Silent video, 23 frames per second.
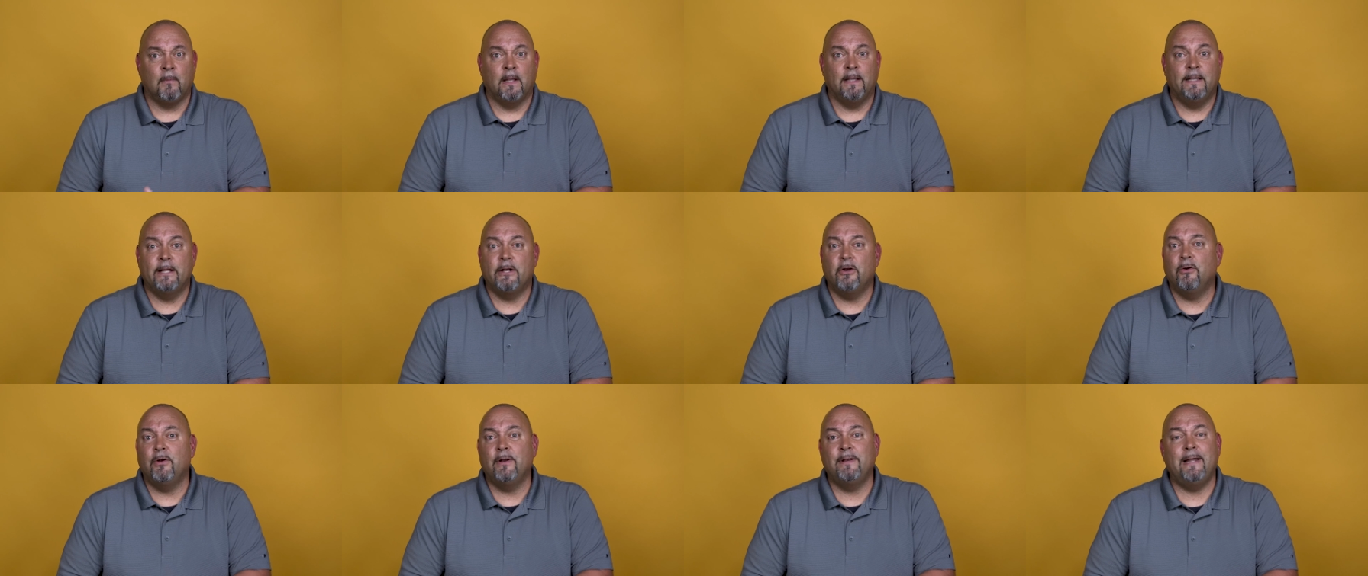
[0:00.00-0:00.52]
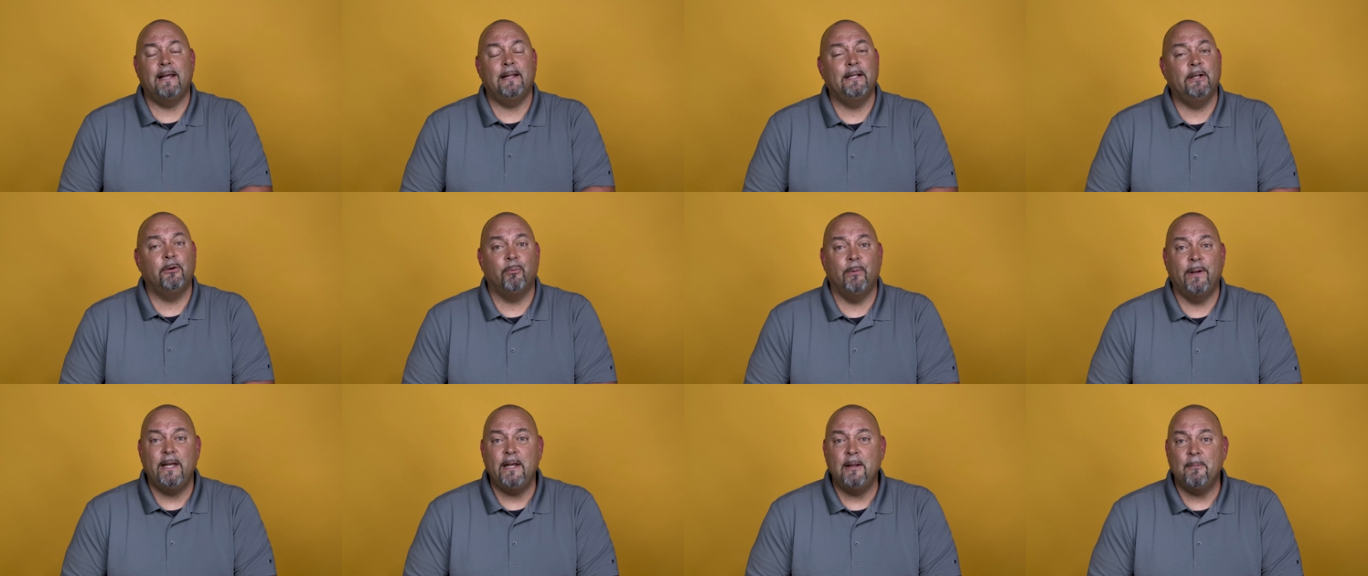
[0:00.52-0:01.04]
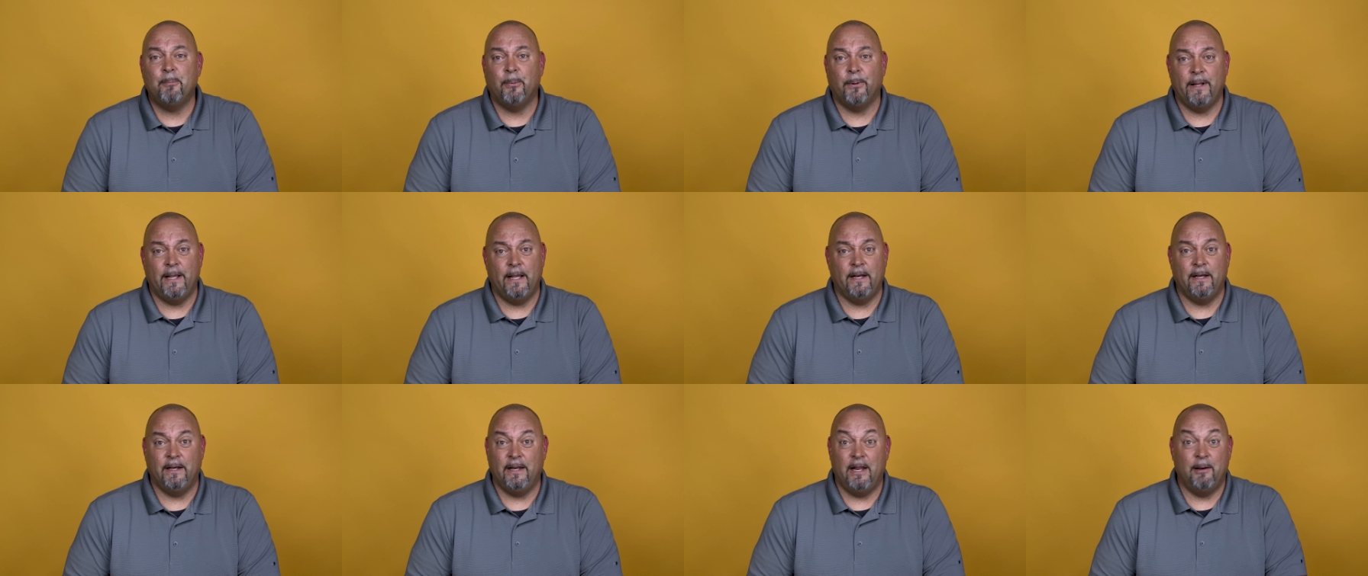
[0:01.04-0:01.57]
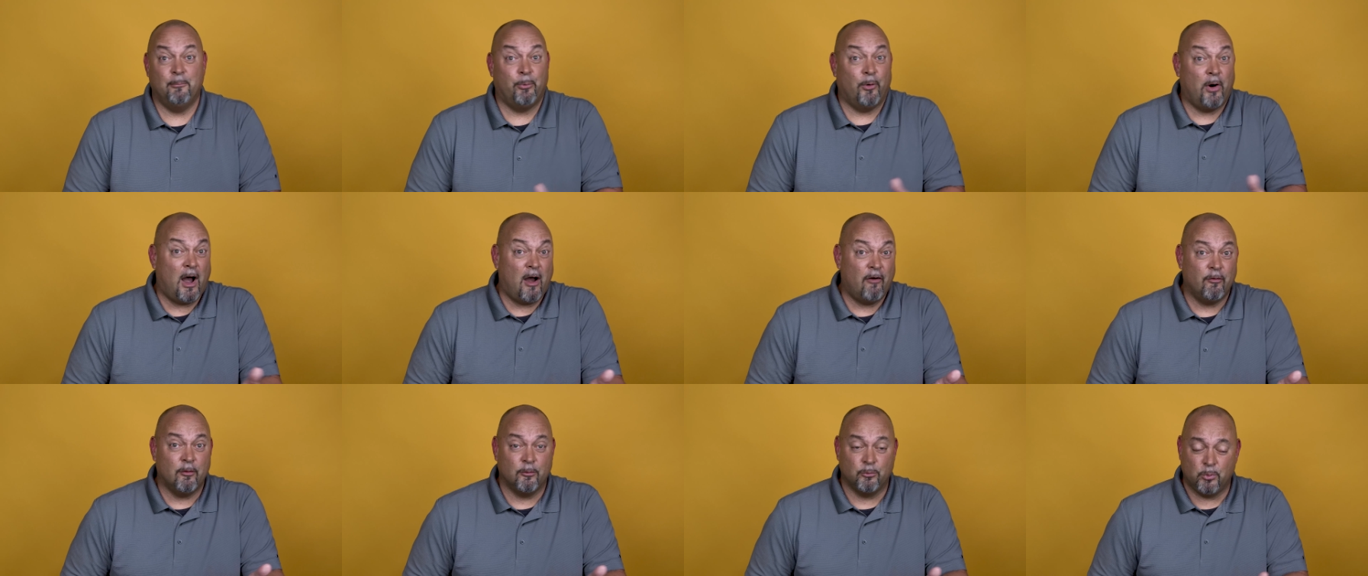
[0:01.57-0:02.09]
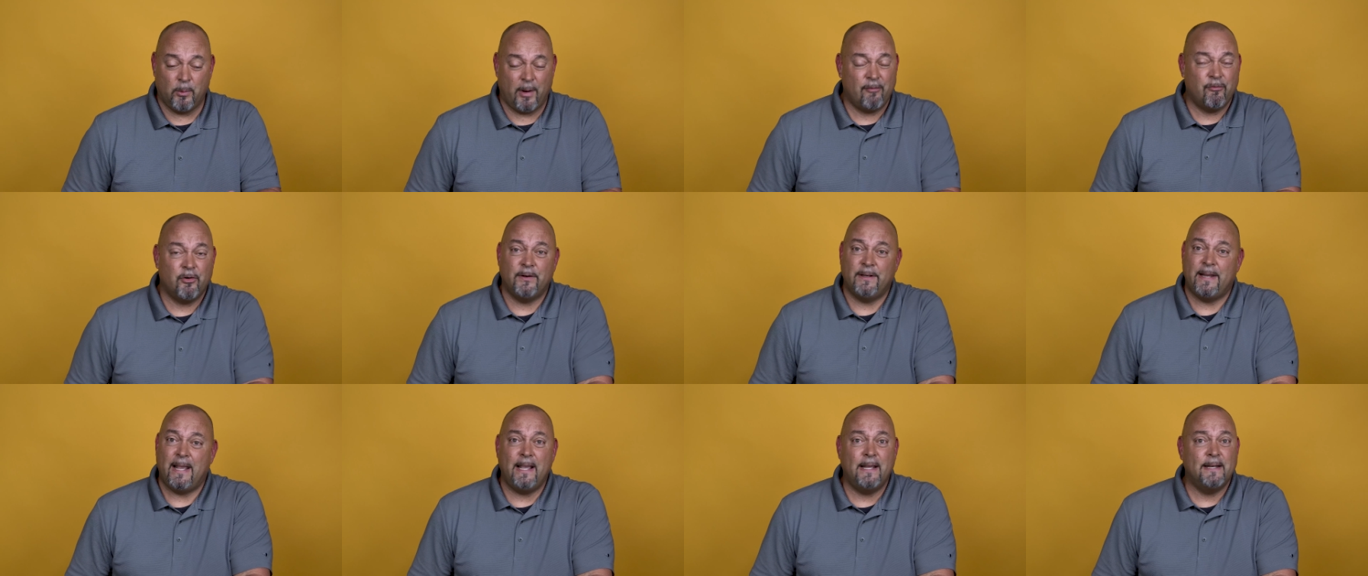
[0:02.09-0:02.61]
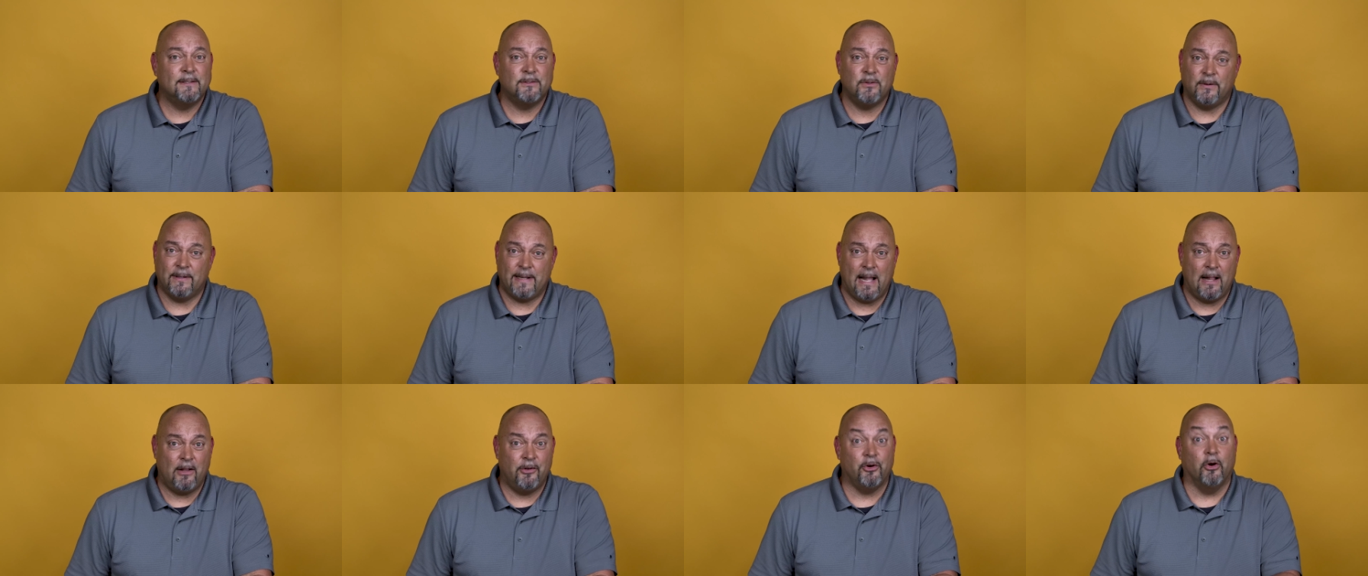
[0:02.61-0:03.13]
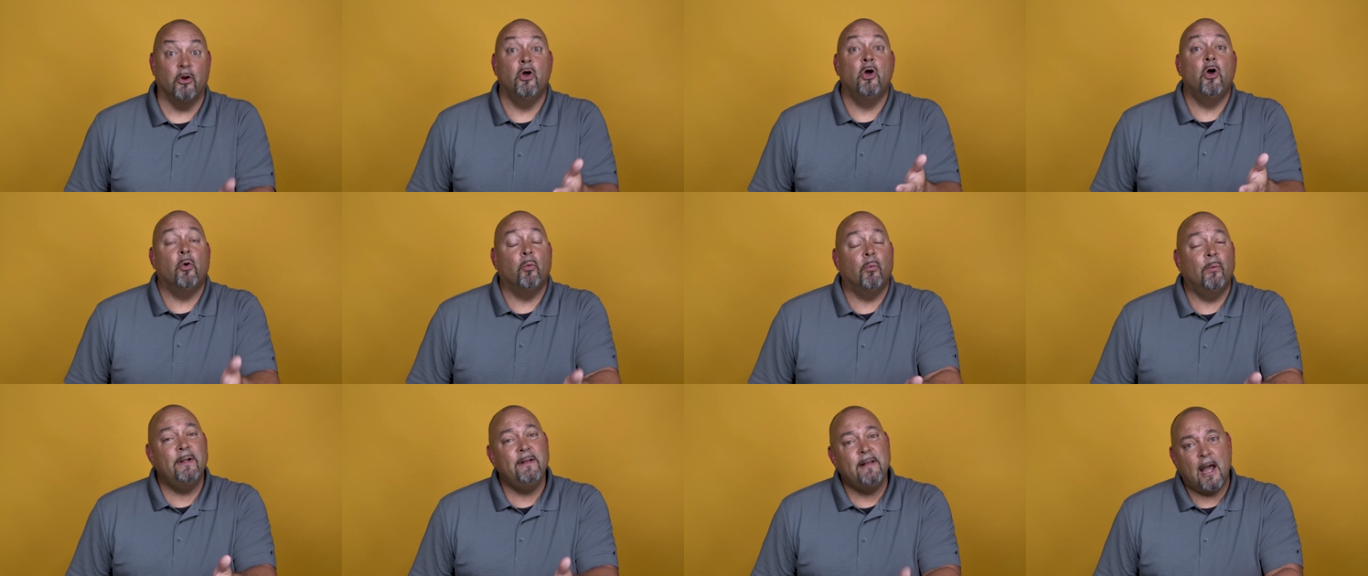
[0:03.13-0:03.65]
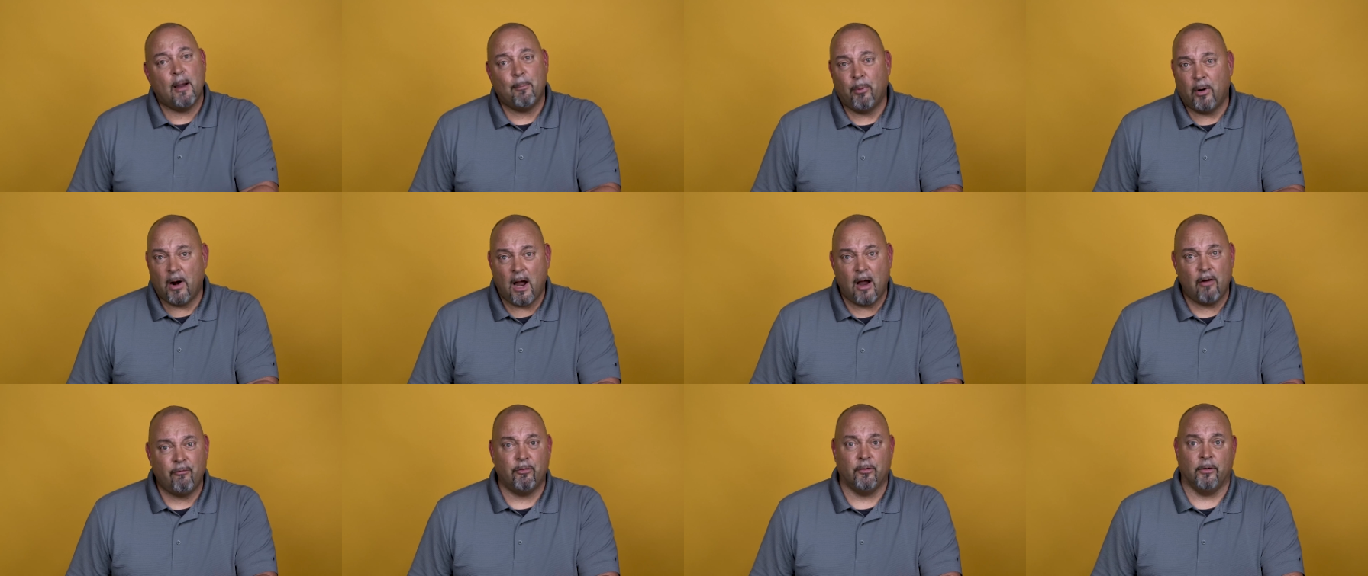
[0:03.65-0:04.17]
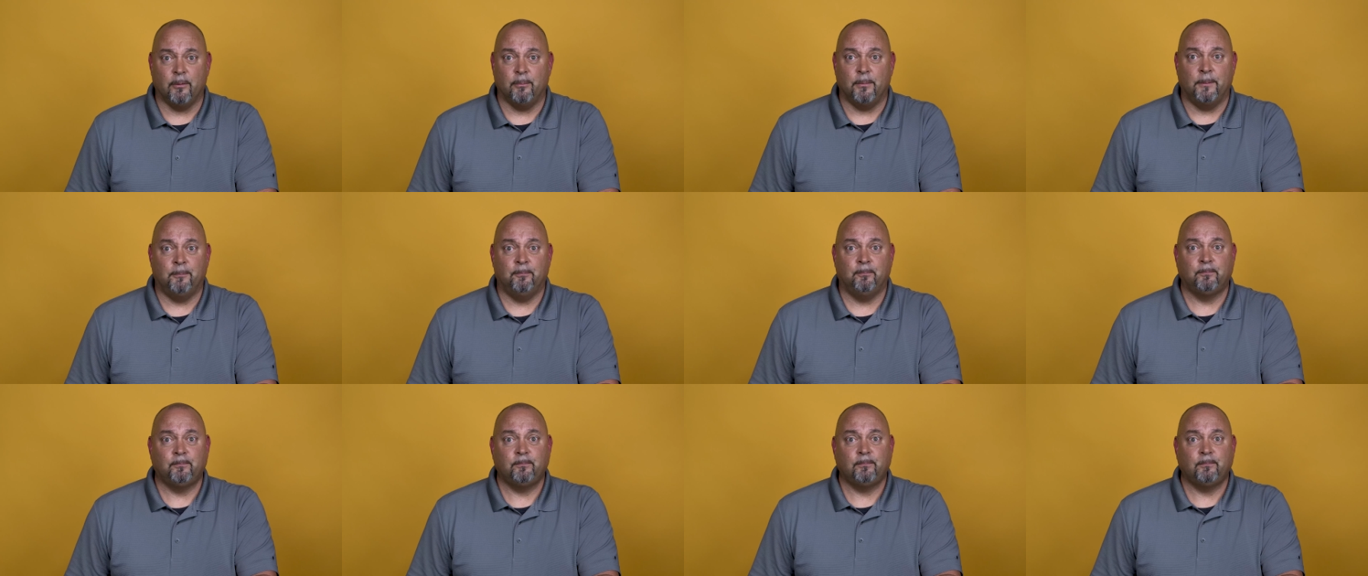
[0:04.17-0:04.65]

Get on a daily reading plan in, Proverbs, whatever day it is on the calendar, read that proverb.